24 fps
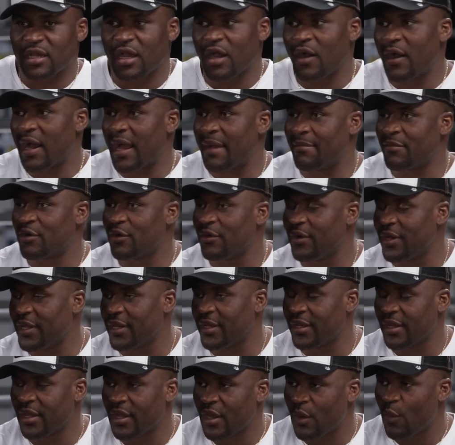oh, I'm
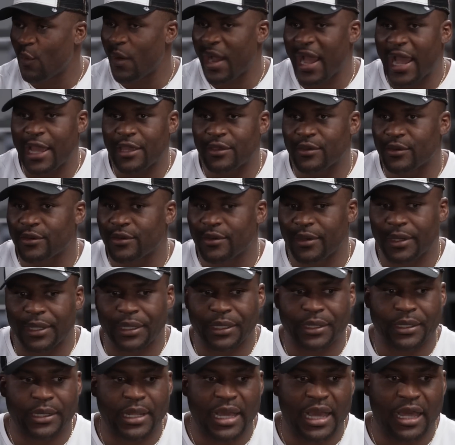going. Where are you
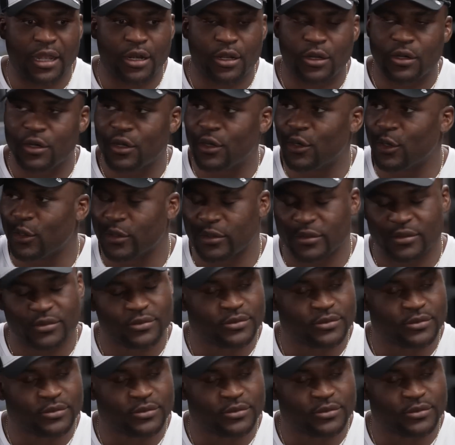going? I don't know.